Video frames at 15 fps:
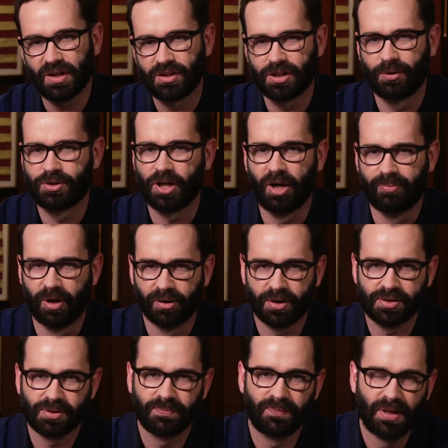So it's all
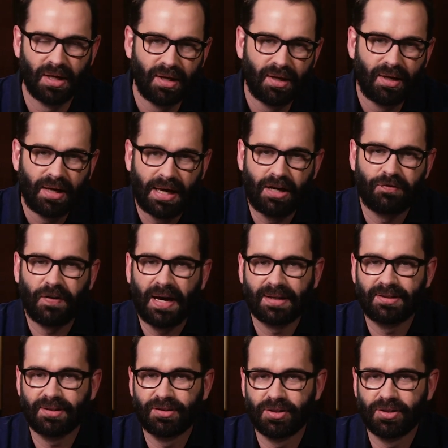bogus. And in fact,